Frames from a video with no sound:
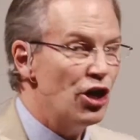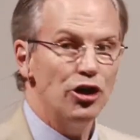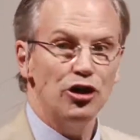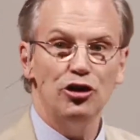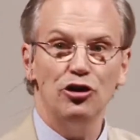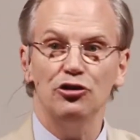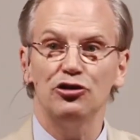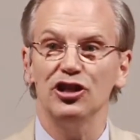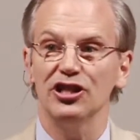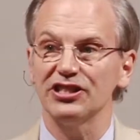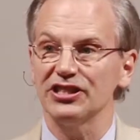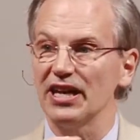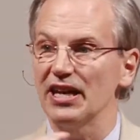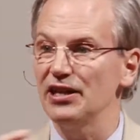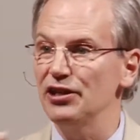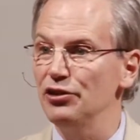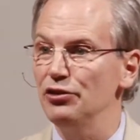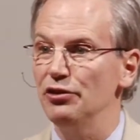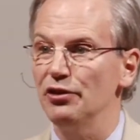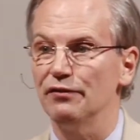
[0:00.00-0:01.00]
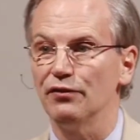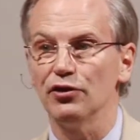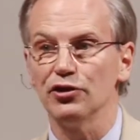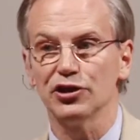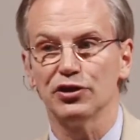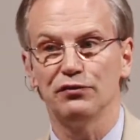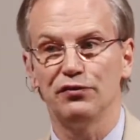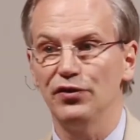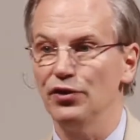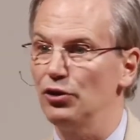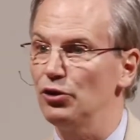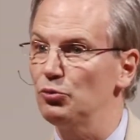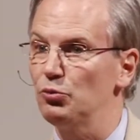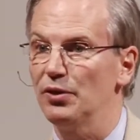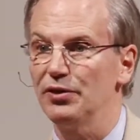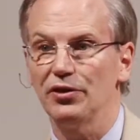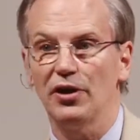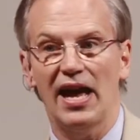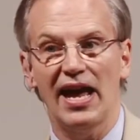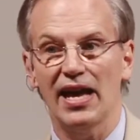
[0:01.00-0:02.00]
you just get a universe filled
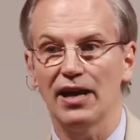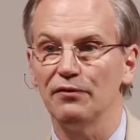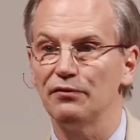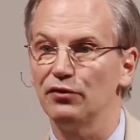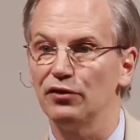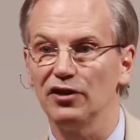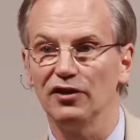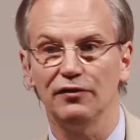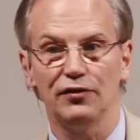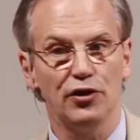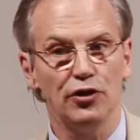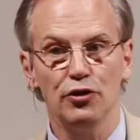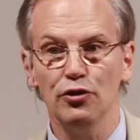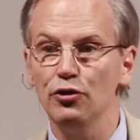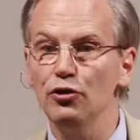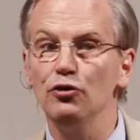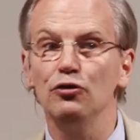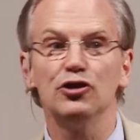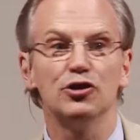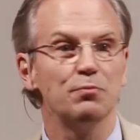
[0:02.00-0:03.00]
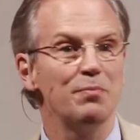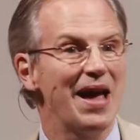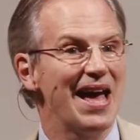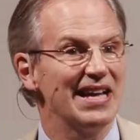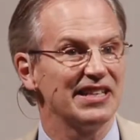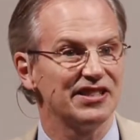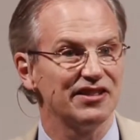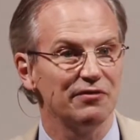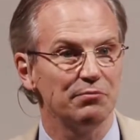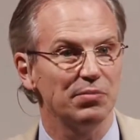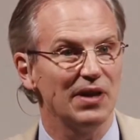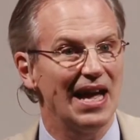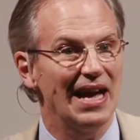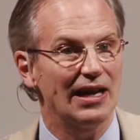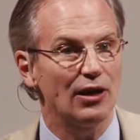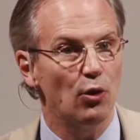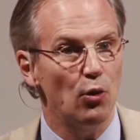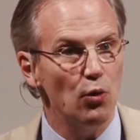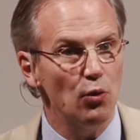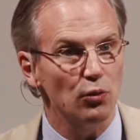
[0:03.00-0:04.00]
with a handful of huge, massive
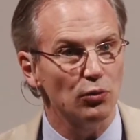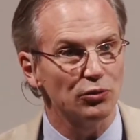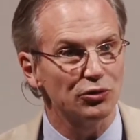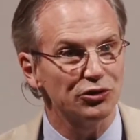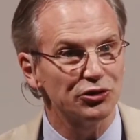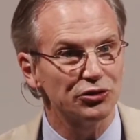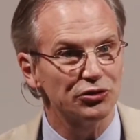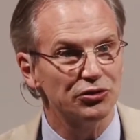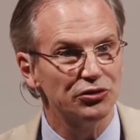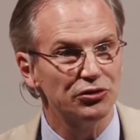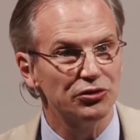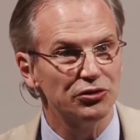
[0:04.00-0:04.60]
black holes.